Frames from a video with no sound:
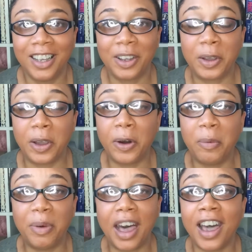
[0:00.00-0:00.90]
Go
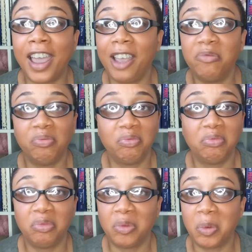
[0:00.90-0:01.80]
buy
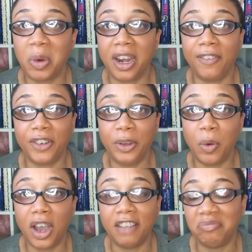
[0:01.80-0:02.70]
whatever you
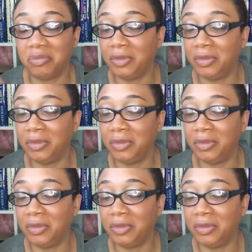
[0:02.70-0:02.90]
want.